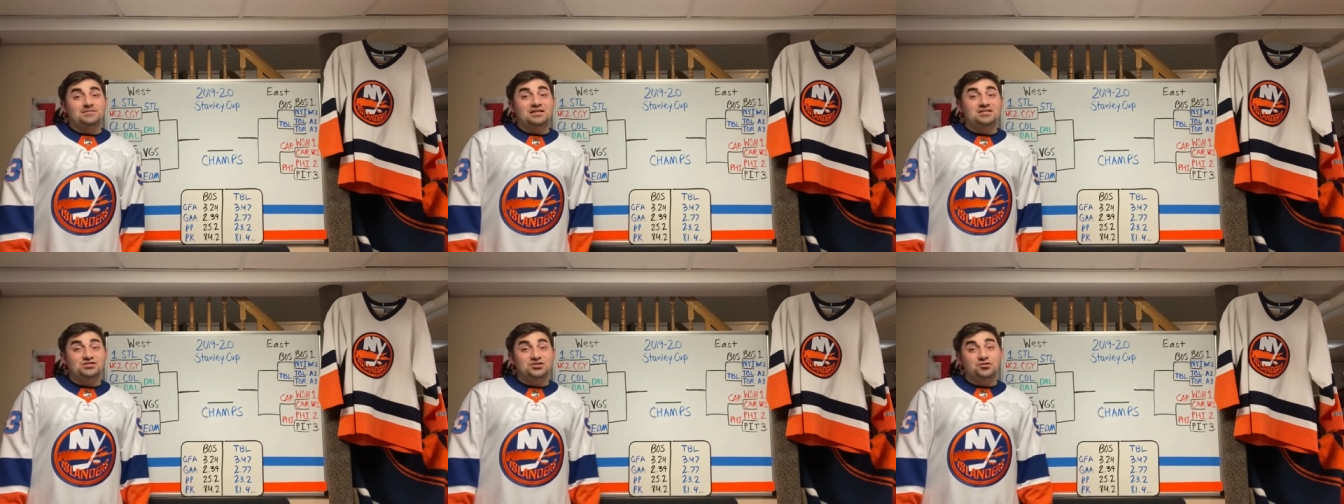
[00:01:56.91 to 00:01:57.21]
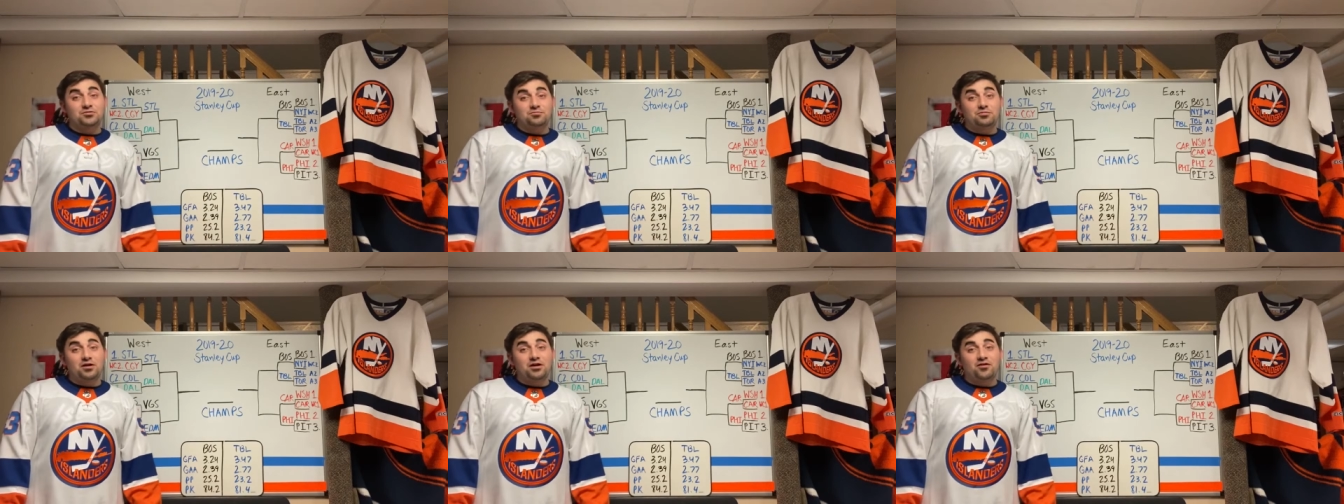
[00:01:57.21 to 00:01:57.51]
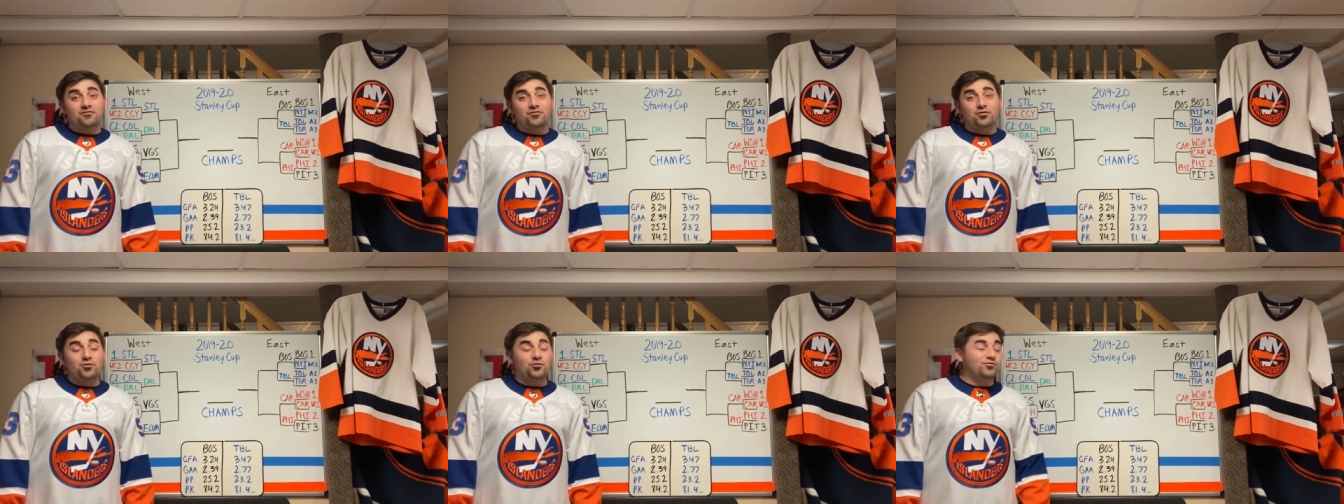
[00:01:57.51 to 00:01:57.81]
He's a good
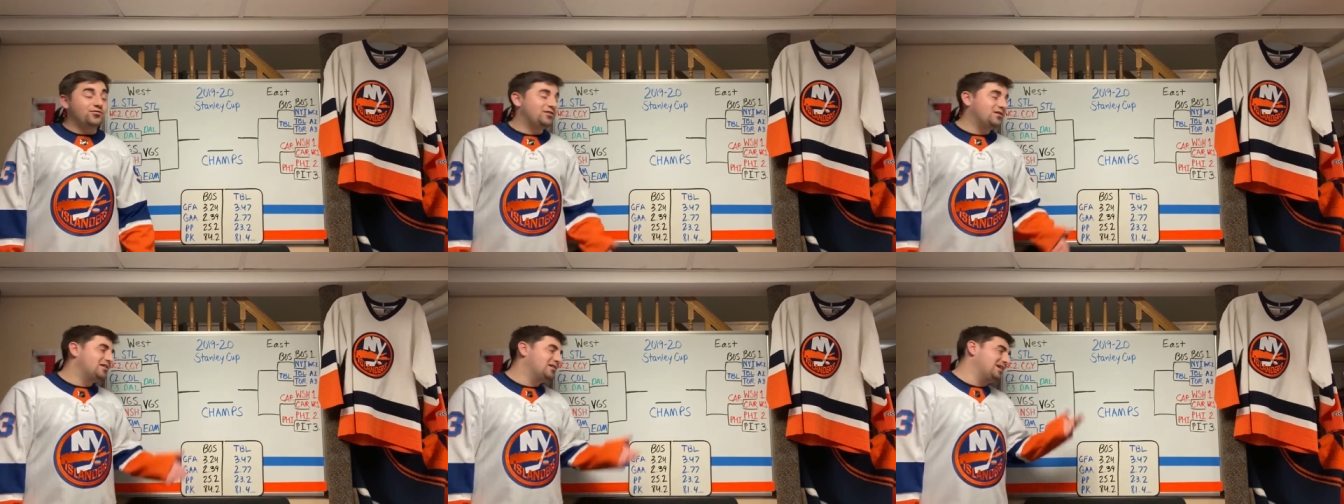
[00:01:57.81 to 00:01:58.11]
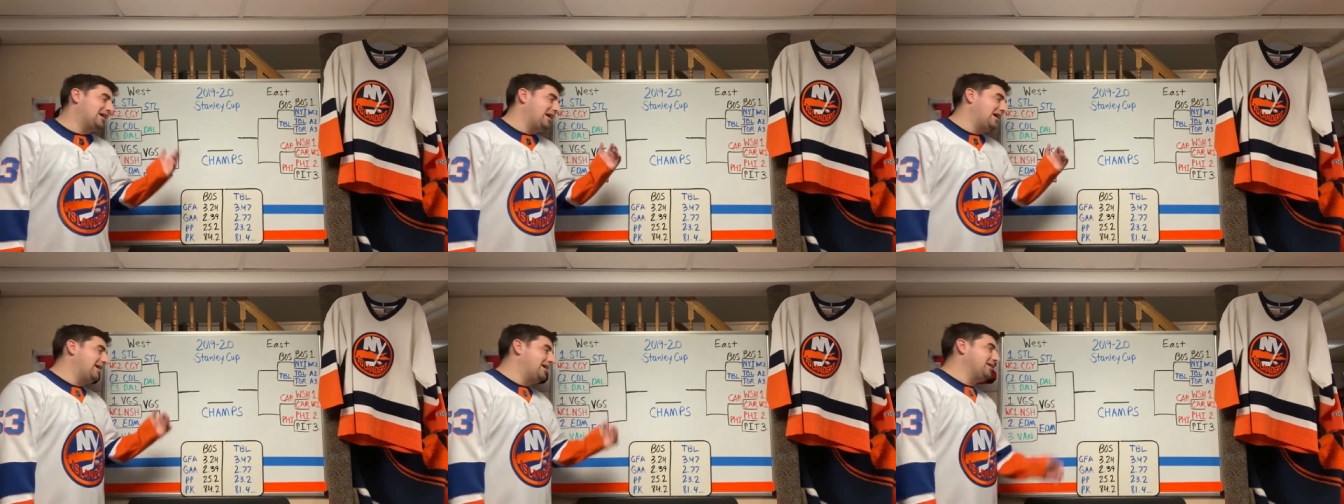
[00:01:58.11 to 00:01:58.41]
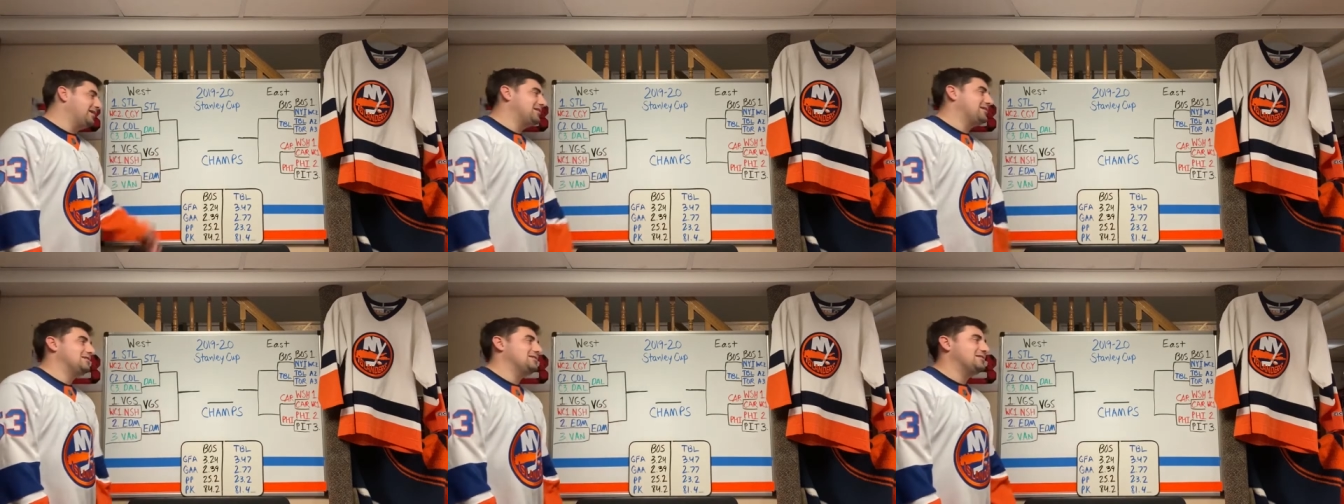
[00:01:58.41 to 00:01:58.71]
playoff goalie.
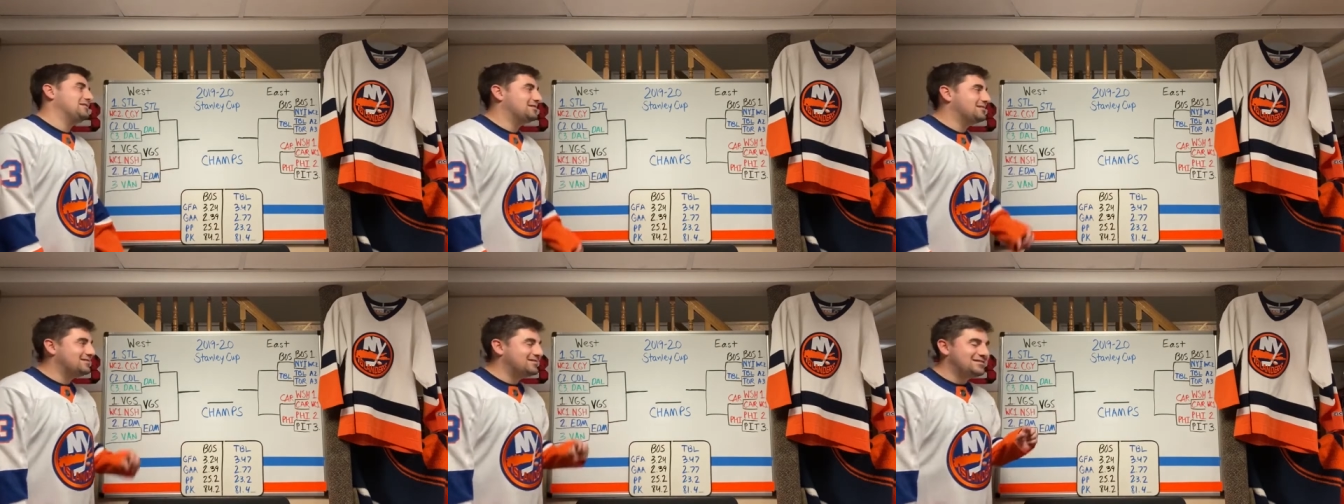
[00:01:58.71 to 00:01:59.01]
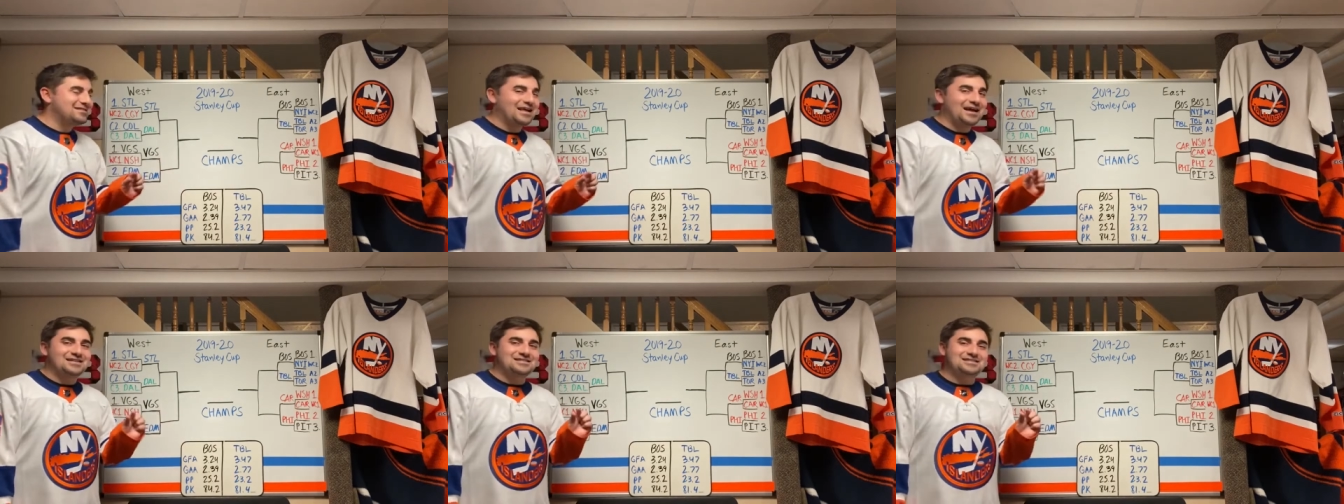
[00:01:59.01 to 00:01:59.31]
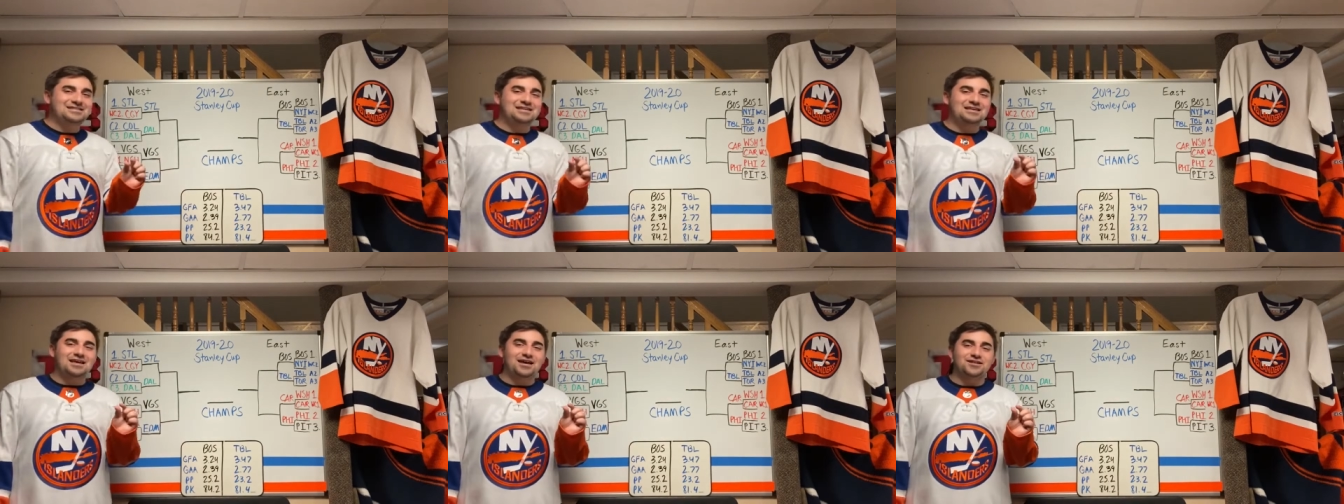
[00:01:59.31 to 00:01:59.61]
I
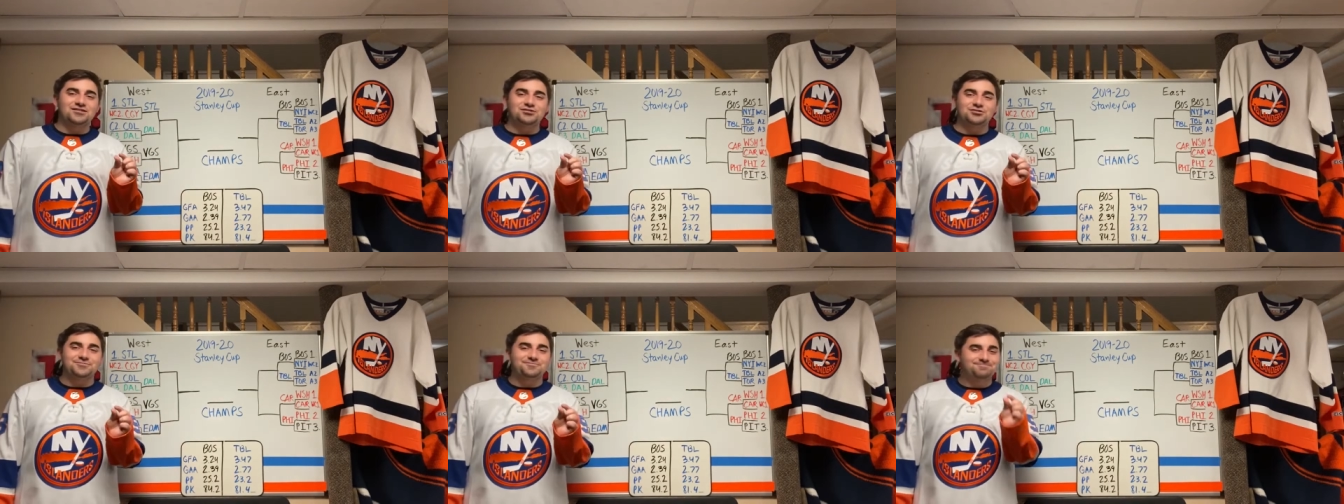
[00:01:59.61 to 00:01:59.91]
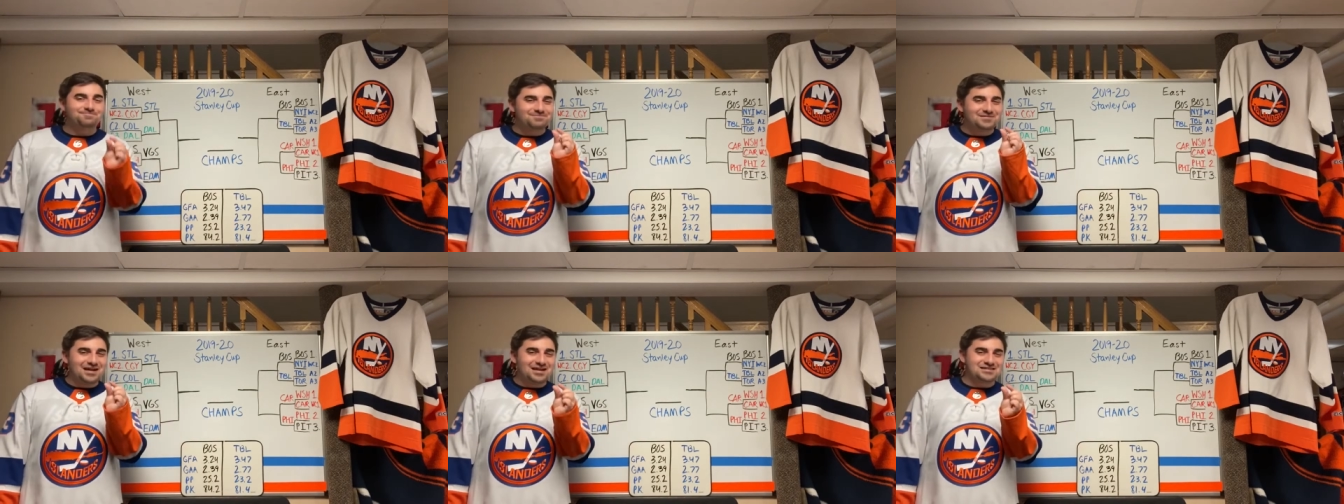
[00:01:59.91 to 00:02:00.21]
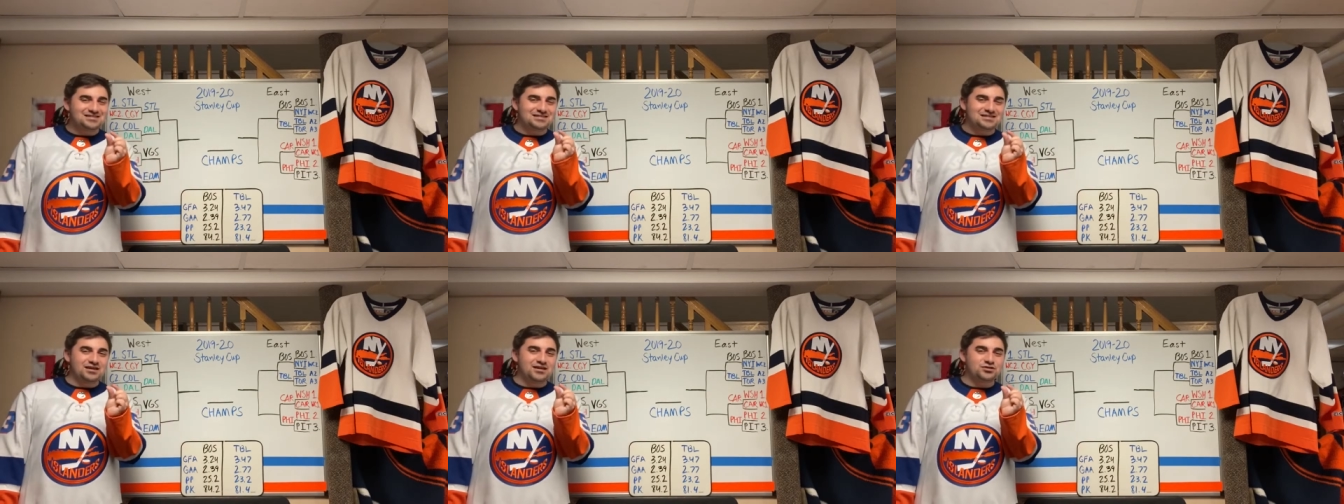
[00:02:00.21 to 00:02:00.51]
that's the edge.
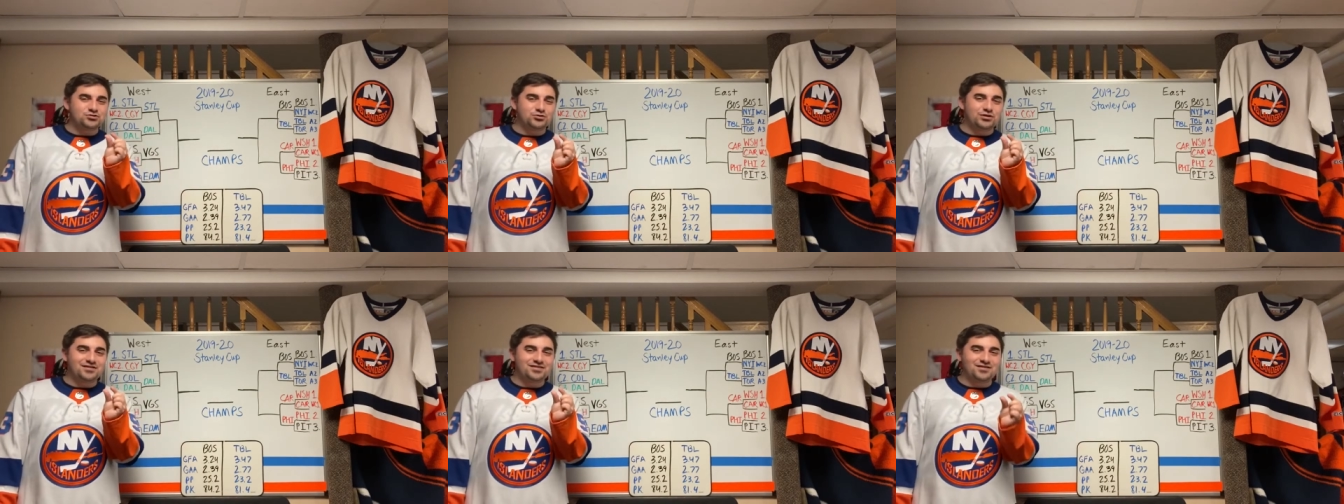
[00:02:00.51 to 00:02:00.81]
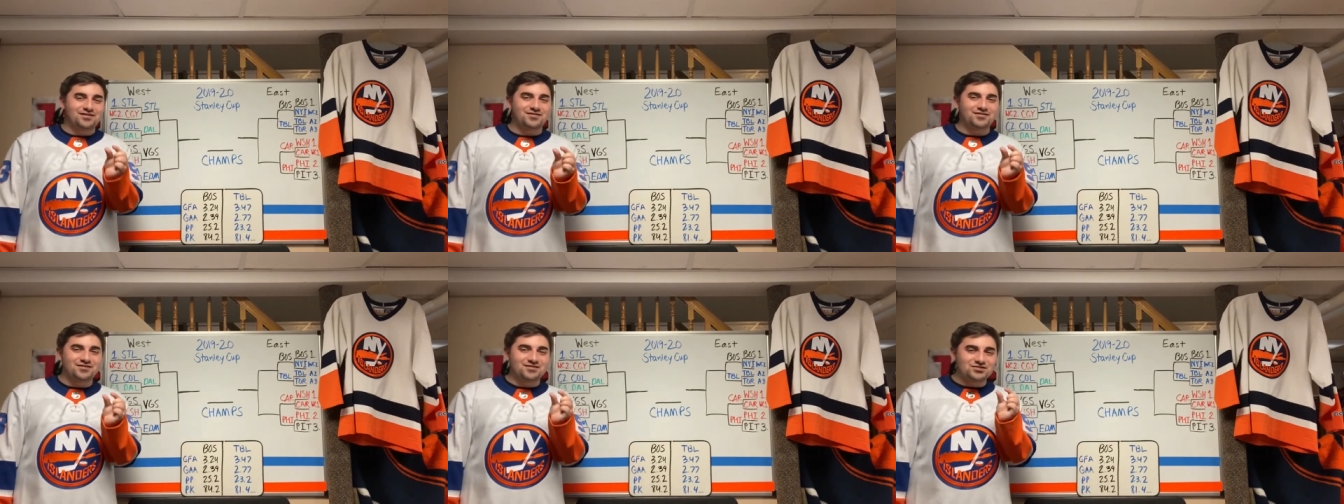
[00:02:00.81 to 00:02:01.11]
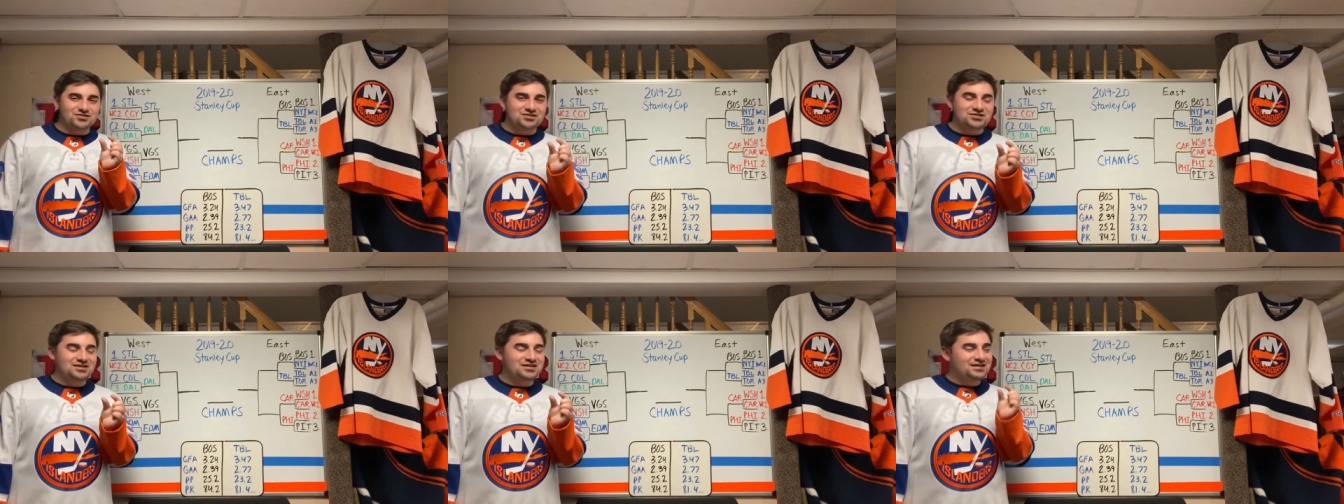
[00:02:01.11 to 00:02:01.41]
That's the edge right there.
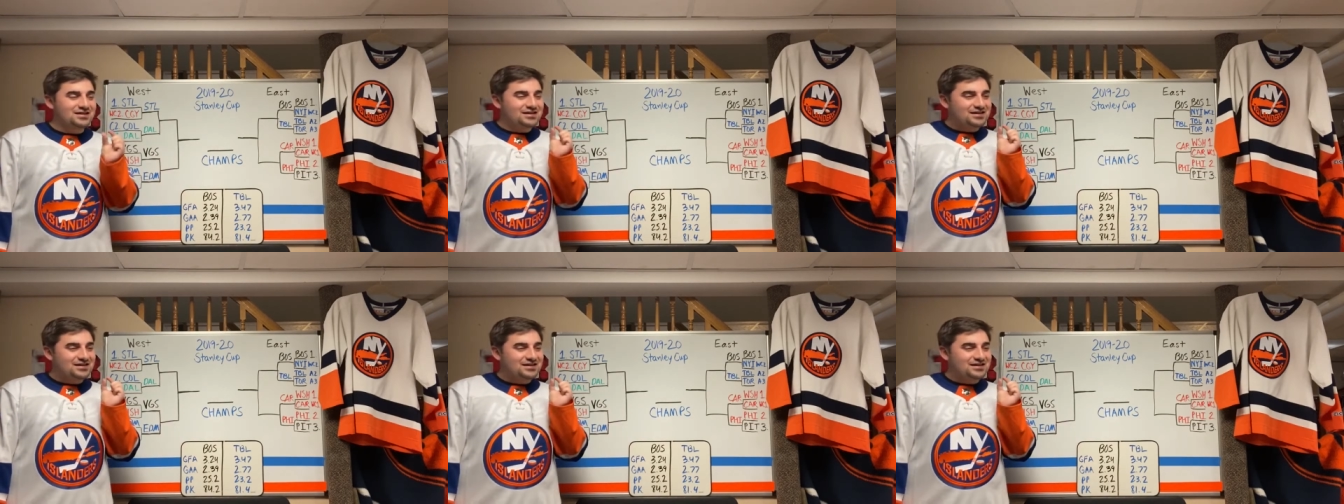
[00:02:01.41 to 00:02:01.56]
There's